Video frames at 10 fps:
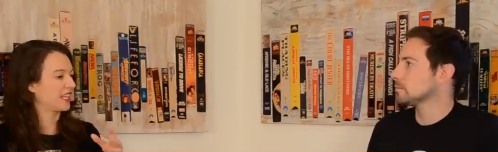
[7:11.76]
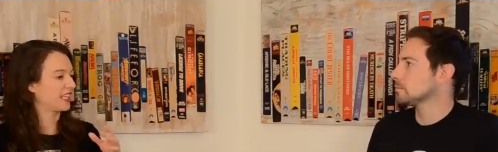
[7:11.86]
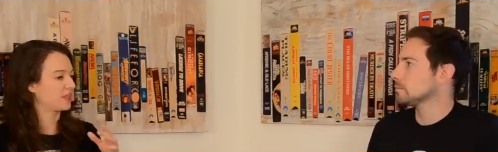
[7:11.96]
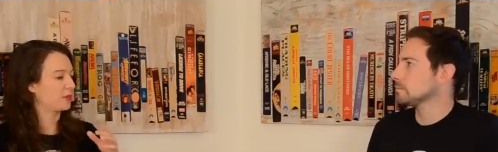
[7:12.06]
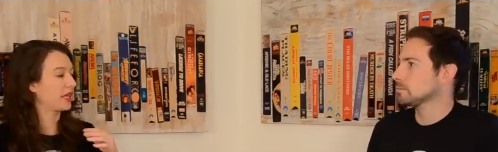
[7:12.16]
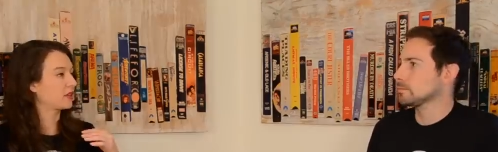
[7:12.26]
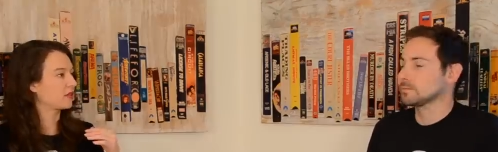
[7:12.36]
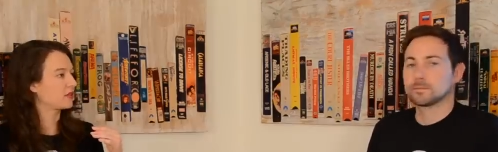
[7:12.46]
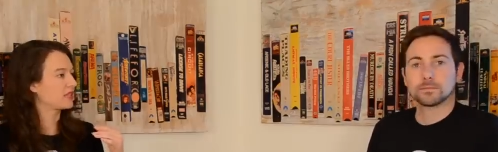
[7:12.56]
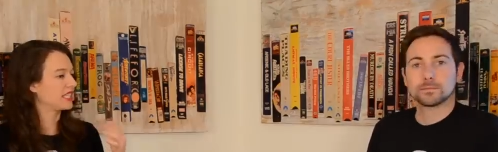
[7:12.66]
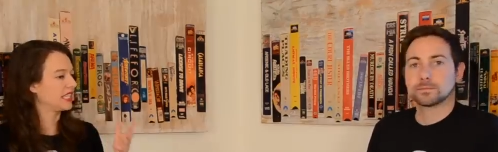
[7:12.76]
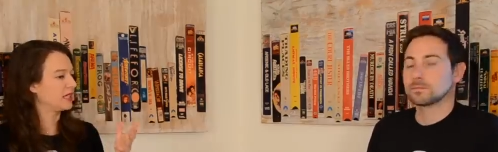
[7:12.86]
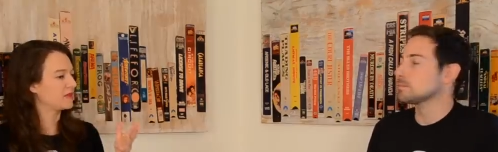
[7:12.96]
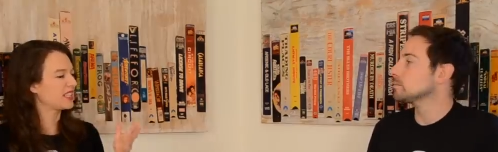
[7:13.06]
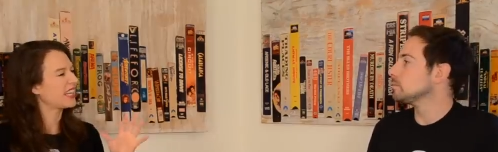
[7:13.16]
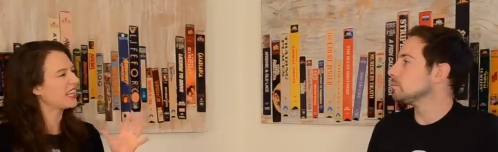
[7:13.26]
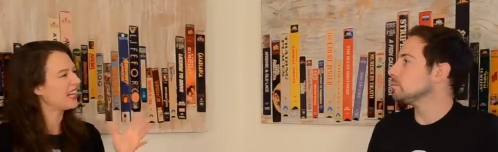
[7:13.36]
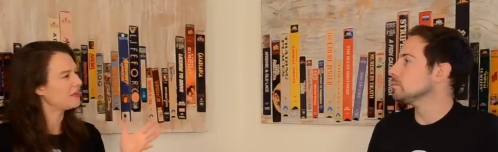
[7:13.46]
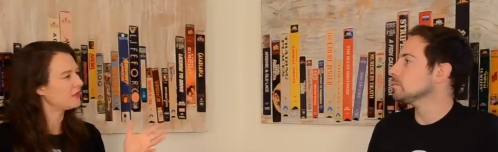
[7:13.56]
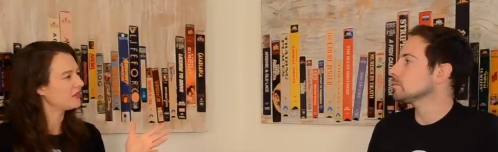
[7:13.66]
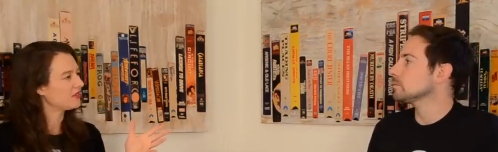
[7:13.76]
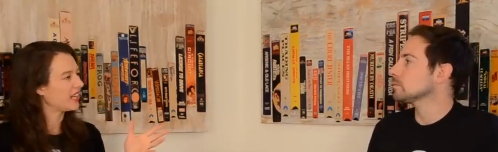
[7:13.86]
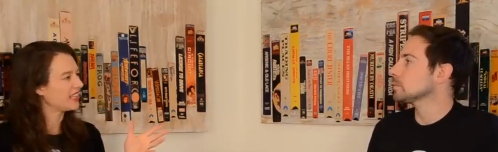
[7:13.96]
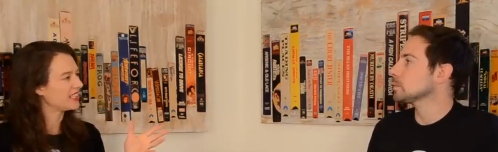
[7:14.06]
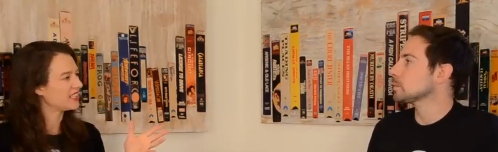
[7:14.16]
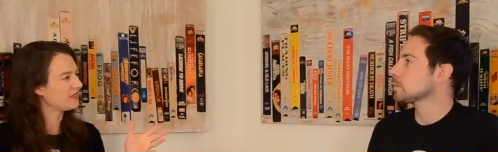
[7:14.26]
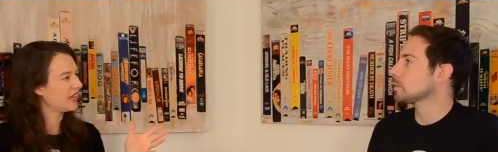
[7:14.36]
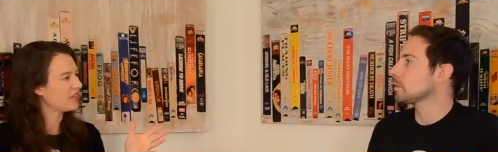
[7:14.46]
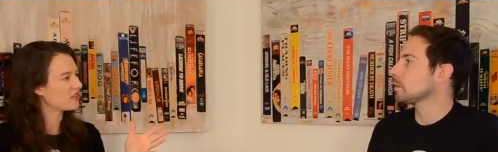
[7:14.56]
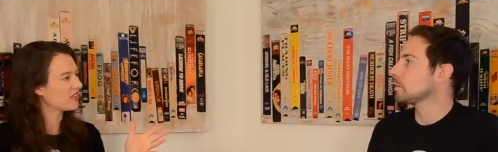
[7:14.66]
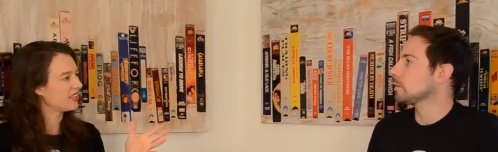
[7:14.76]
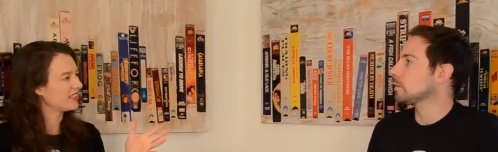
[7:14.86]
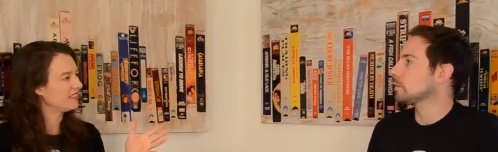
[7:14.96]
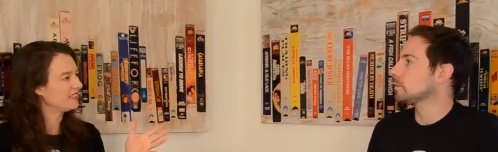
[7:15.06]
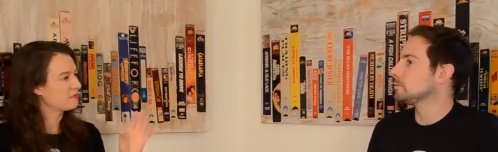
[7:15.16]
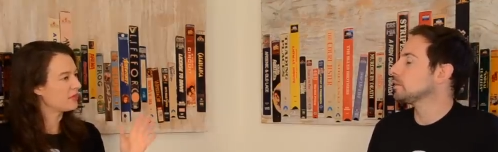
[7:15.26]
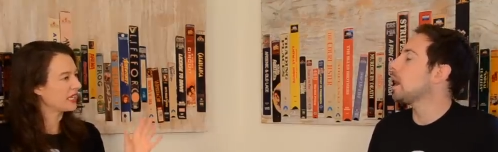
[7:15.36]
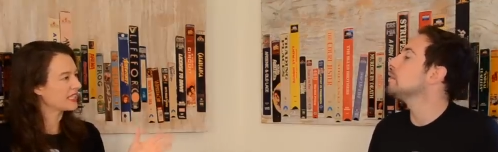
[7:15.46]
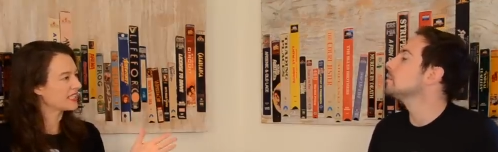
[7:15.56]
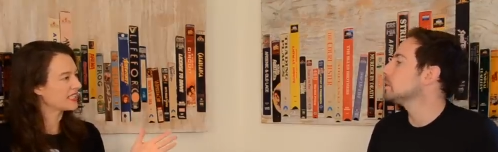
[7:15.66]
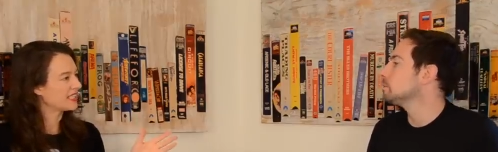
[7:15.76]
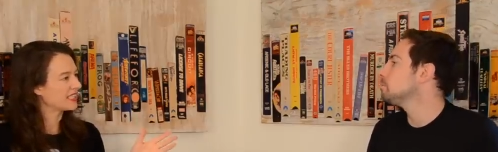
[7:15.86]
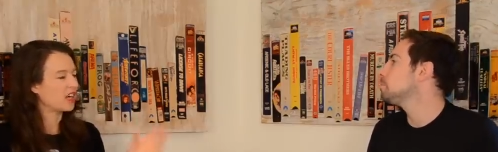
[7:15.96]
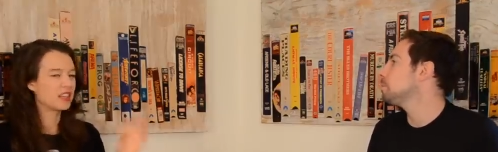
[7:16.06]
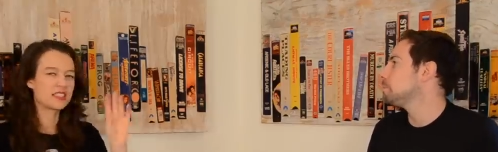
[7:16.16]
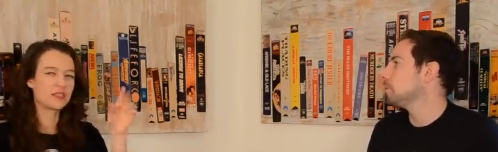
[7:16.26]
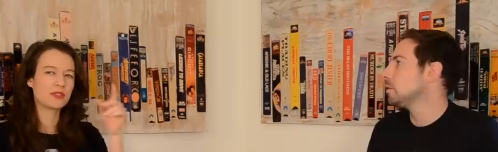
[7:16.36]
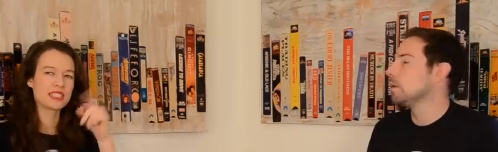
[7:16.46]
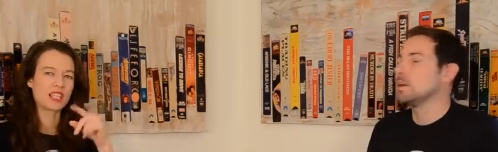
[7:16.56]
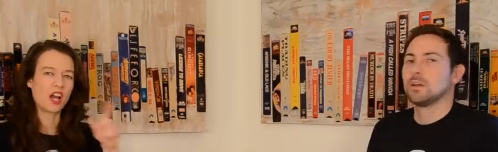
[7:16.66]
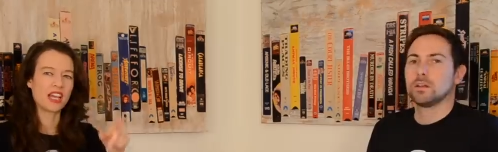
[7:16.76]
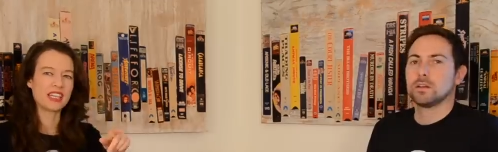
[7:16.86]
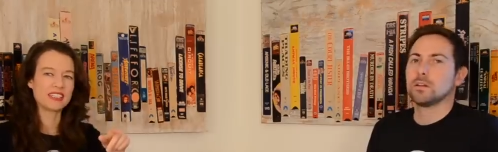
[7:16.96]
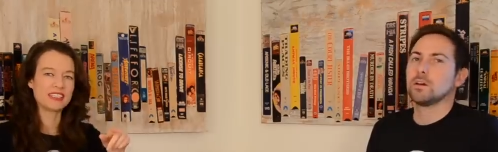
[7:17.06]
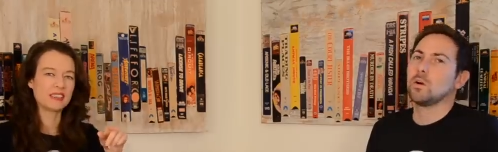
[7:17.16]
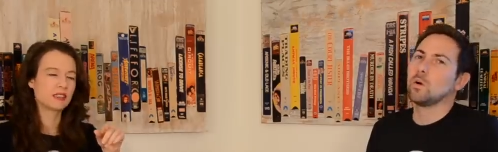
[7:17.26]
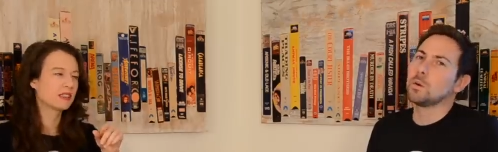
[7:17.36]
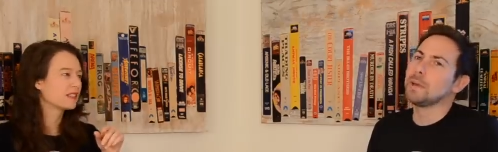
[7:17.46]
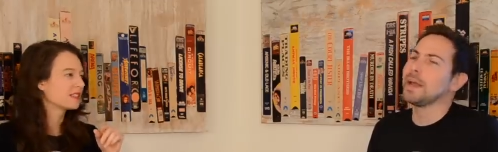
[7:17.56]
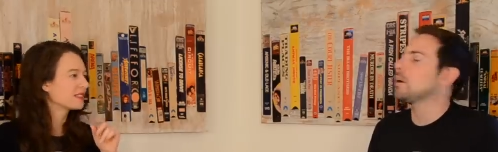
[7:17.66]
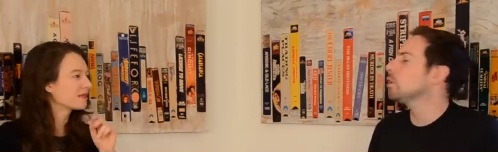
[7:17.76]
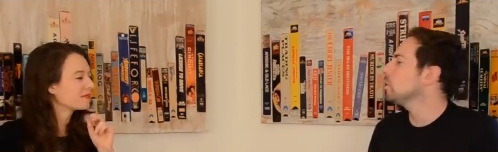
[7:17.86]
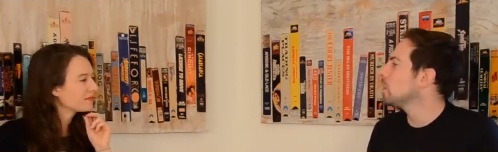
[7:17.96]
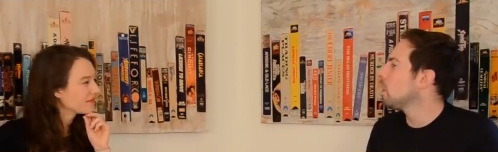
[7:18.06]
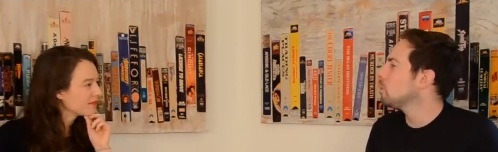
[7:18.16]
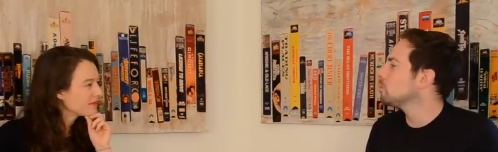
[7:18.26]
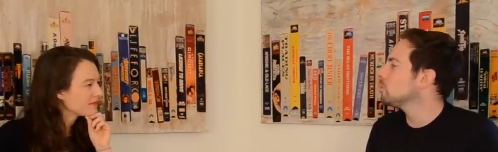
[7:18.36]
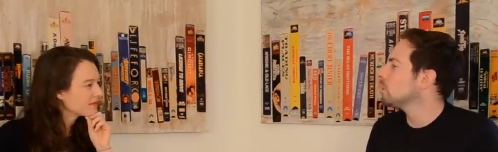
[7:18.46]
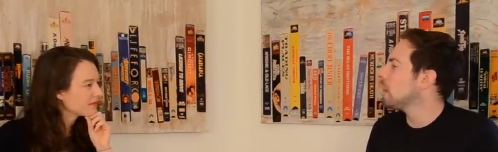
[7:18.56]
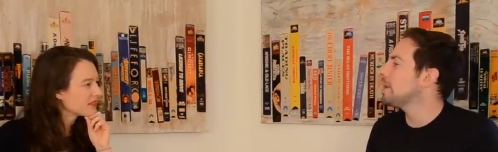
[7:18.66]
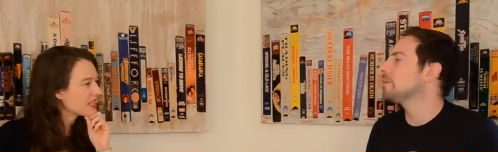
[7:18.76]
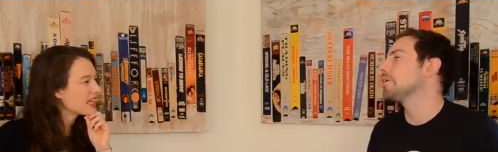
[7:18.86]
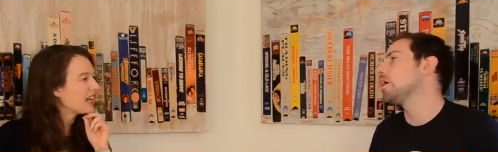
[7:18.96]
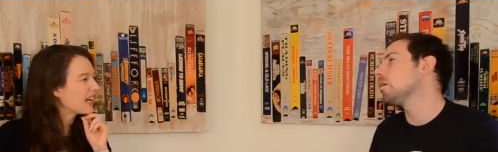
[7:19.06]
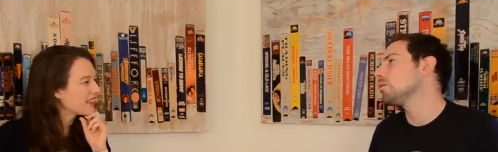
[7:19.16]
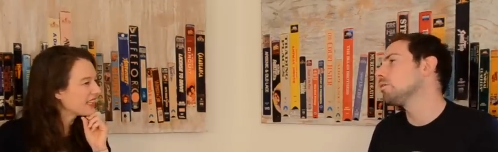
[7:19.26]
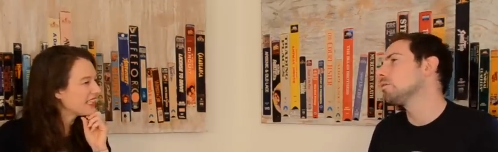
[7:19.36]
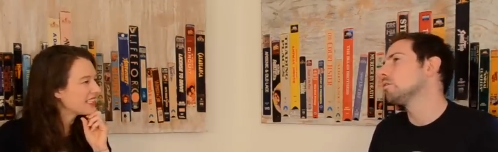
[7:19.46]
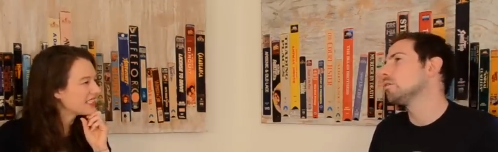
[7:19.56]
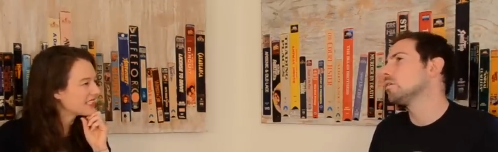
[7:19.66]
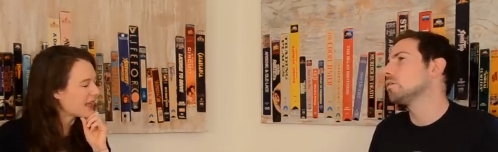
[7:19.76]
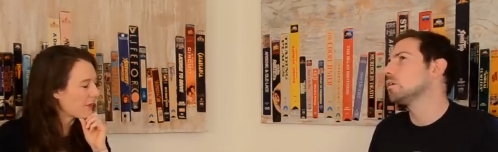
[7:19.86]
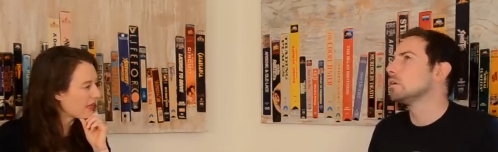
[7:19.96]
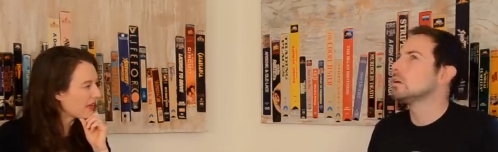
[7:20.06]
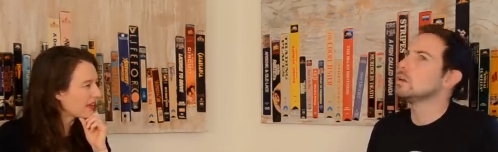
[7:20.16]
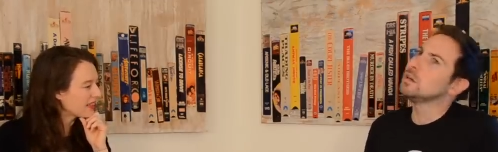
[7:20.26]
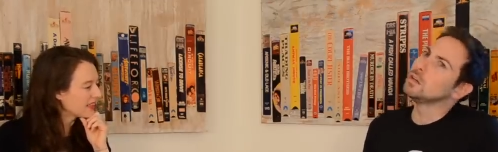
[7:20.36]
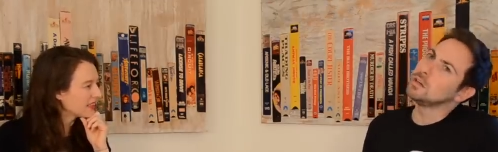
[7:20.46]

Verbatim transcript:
Speaker 1: They get to pick their own teams. I kind of would have liked it if Asia had gotten to gotten to assign
Speaker 2: or pick her own i don't know at
Speaker 1: least something